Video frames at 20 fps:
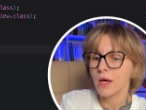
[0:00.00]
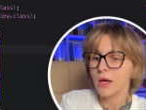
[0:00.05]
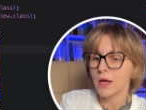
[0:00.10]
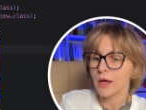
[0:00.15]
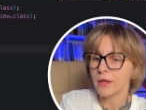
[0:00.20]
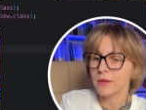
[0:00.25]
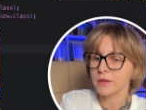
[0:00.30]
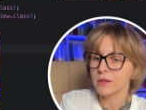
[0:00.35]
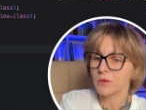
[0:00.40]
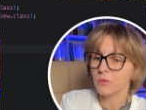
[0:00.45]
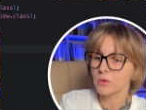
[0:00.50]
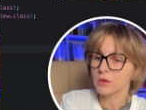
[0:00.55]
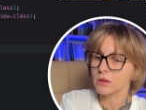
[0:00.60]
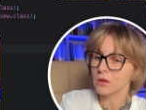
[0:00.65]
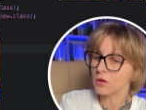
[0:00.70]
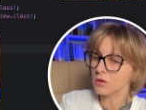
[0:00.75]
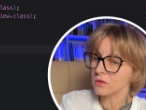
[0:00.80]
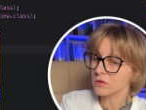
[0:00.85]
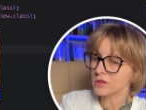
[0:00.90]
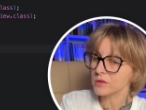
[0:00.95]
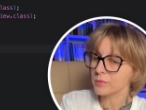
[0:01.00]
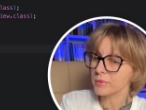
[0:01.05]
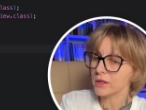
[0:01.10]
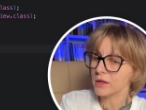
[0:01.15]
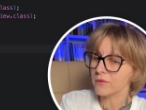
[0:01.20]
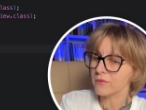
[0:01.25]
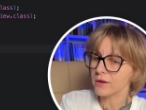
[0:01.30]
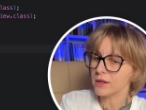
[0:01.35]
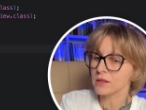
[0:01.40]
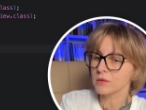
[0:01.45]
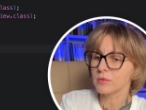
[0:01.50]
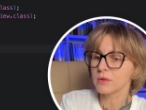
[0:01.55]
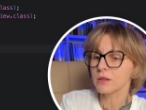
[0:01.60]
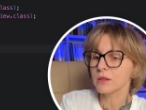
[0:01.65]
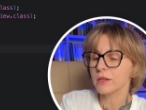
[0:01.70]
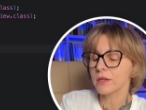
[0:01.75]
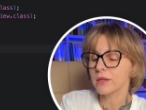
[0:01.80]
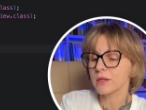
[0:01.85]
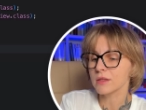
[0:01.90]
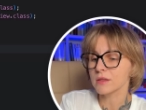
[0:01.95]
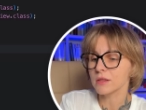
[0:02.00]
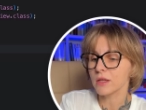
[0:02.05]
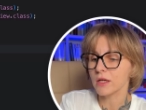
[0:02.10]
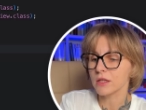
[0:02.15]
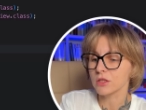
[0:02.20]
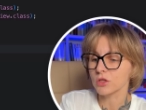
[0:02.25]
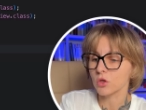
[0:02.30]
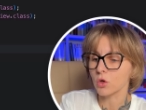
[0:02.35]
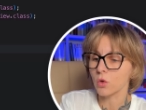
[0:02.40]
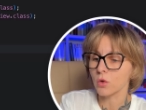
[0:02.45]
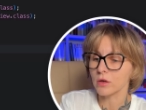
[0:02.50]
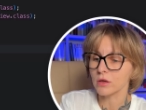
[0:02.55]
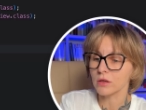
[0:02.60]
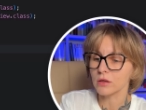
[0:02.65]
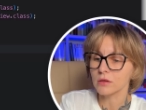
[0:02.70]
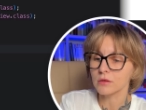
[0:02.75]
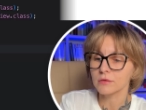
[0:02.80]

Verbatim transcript: and they will always be available in the side drawer.